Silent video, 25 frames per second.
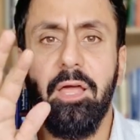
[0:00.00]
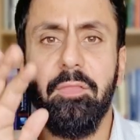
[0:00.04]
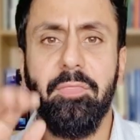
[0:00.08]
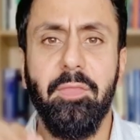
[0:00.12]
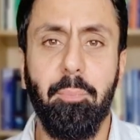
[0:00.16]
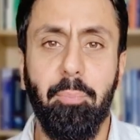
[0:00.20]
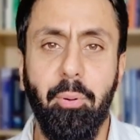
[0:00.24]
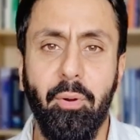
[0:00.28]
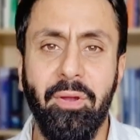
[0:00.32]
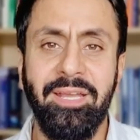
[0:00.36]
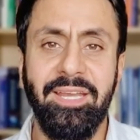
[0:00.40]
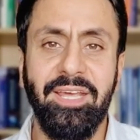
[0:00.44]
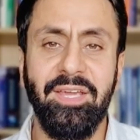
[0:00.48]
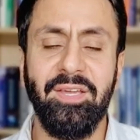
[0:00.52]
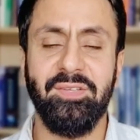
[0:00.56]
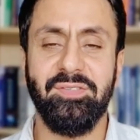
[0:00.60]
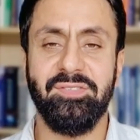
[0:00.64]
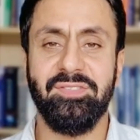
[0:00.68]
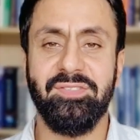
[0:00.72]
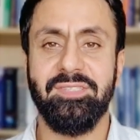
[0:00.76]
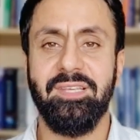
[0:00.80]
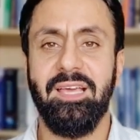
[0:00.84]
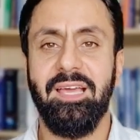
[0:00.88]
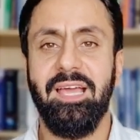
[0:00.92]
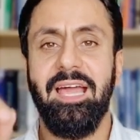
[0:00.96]
The point
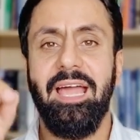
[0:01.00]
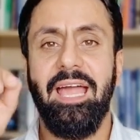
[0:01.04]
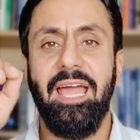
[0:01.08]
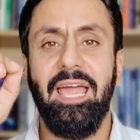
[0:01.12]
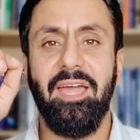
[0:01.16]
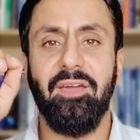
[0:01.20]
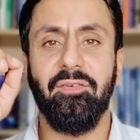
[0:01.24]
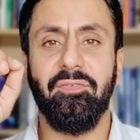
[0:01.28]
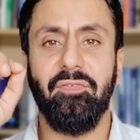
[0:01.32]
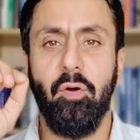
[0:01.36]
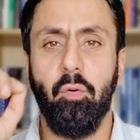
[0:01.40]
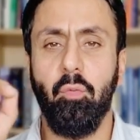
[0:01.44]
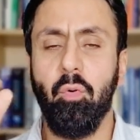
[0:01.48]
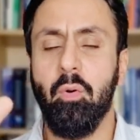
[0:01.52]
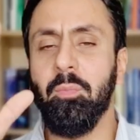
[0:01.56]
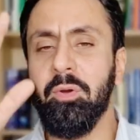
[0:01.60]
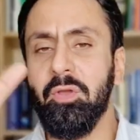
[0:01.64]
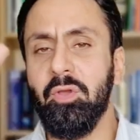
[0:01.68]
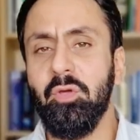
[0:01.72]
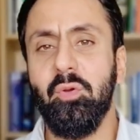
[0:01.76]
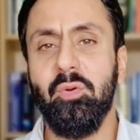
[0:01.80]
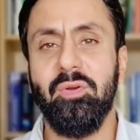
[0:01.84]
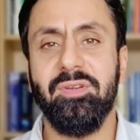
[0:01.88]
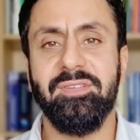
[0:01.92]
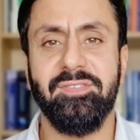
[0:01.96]
is, if a
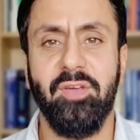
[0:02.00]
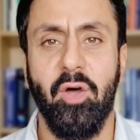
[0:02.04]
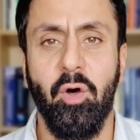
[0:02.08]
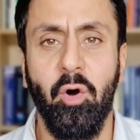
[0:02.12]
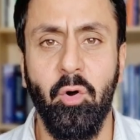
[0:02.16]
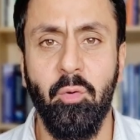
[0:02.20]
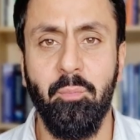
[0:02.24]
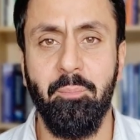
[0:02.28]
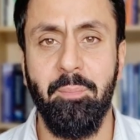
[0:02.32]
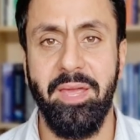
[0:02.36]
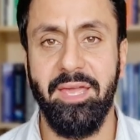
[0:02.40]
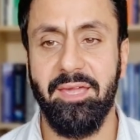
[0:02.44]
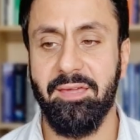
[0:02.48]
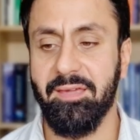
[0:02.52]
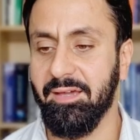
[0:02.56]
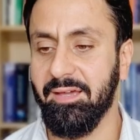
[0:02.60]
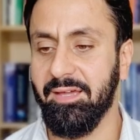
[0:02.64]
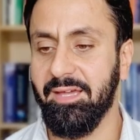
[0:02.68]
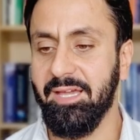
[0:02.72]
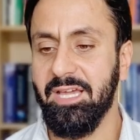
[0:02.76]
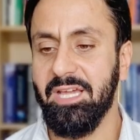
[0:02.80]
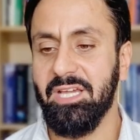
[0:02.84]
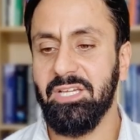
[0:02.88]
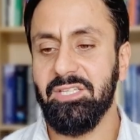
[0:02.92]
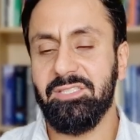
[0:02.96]
woman who is a homemaker,
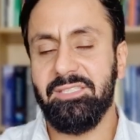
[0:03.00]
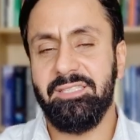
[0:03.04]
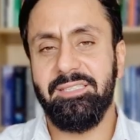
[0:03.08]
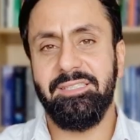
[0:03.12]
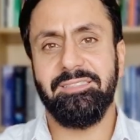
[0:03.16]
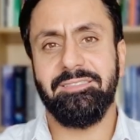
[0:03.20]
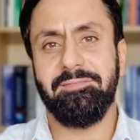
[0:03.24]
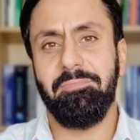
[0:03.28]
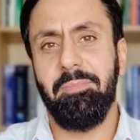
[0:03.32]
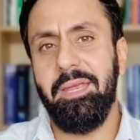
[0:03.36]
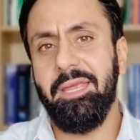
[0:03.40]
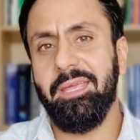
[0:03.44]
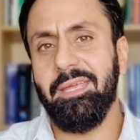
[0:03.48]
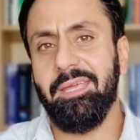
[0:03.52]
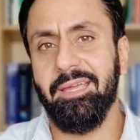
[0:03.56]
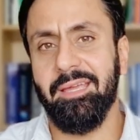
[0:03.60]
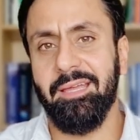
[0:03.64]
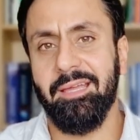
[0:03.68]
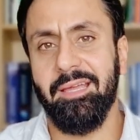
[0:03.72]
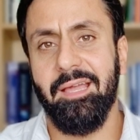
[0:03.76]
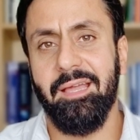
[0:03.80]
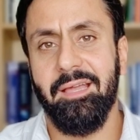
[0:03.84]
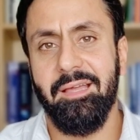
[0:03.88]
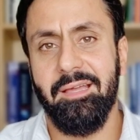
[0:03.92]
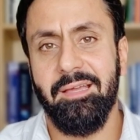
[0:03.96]
she's
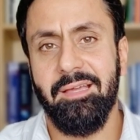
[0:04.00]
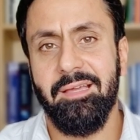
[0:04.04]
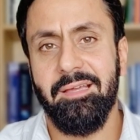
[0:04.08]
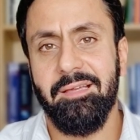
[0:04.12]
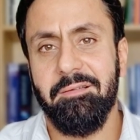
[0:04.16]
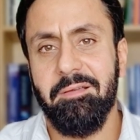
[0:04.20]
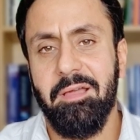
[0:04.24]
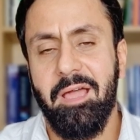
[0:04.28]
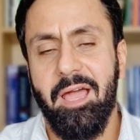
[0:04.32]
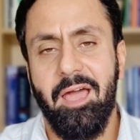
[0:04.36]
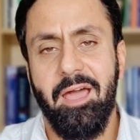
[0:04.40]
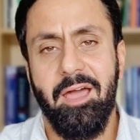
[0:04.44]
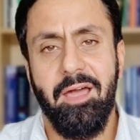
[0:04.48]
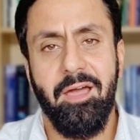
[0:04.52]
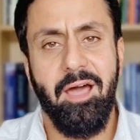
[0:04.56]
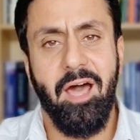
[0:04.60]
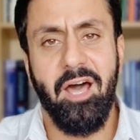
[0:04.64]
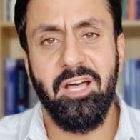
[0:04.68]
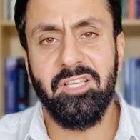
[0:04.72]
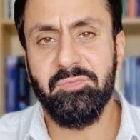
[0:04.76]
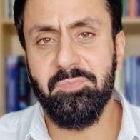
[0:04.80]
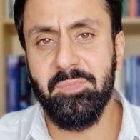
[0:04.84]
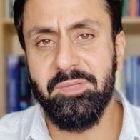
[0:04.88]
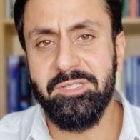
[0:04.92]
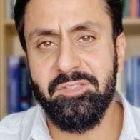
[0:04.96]
making her
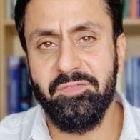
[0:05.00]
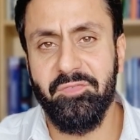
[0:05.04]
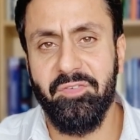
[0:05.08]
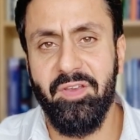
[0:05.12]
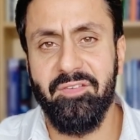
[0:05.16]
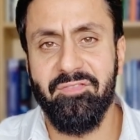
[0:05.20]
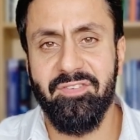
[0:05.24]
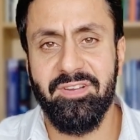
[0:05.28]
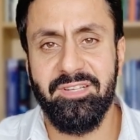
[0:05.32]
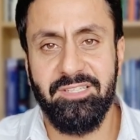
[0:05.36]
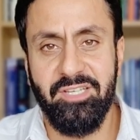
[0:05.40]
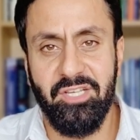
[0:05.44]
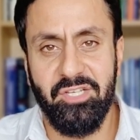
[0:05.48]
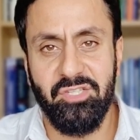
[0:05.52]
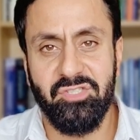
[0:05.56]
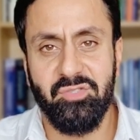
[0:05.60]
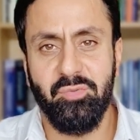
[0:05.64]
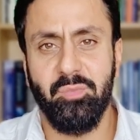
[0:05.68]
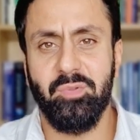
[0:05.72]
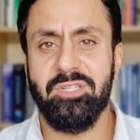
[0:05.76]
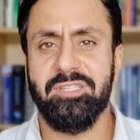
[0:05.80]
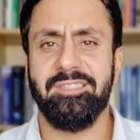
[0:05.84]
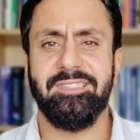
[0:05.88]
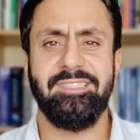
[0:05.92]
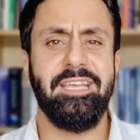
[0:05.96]
husband's favorite dish,
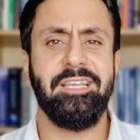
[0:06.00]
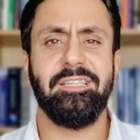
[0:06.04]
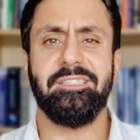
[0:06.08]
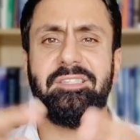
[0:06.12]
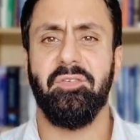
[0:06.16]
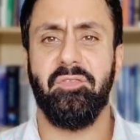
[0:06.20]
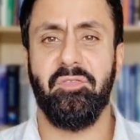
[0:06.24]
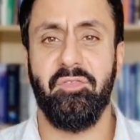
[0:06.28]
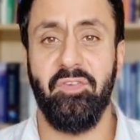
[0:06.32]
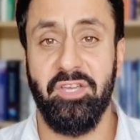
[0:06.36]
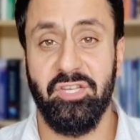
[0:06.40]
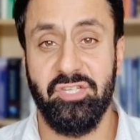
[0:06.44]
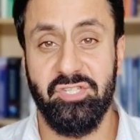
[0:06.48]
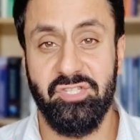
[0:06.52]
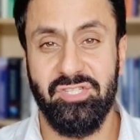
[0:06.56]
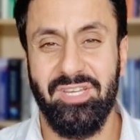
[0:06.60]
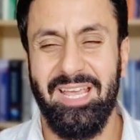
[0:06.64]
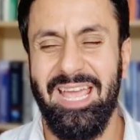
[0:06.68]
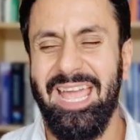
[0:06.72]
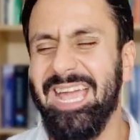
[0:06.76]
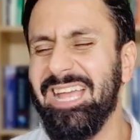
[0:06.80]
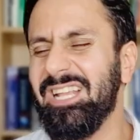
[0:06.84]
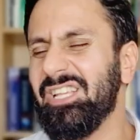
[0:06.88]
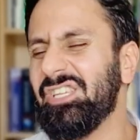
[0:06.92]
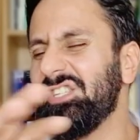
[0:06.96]
which is, say, it's a fish,
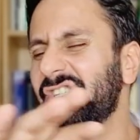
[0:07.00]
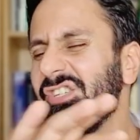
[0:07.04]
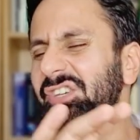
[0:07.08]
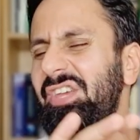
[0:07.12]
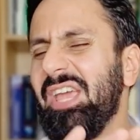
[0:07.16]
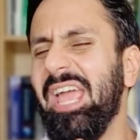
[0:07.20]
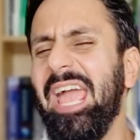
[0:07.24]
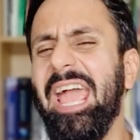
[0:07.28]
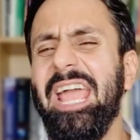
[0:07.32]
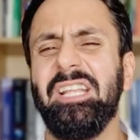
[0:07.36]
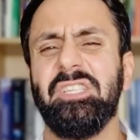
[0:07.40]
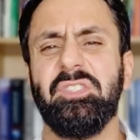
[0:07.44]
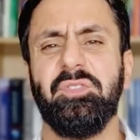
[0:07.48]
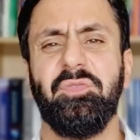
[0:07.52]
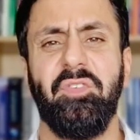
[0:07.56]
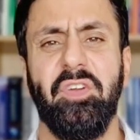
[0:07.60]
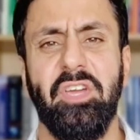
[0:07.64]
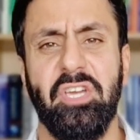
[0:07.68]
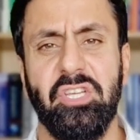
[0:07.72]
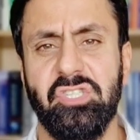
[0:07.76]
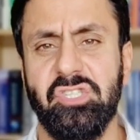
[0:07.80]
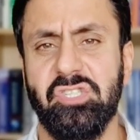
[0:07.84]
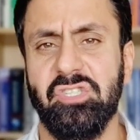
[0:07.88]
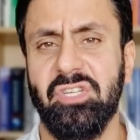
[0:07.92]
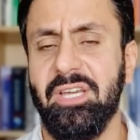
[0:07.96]
and she hates
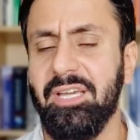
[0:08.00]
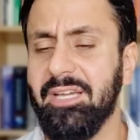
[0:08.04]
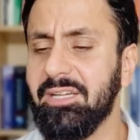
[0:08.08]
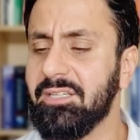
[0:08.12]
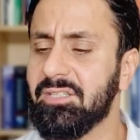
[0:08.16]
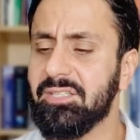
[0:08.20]
fish.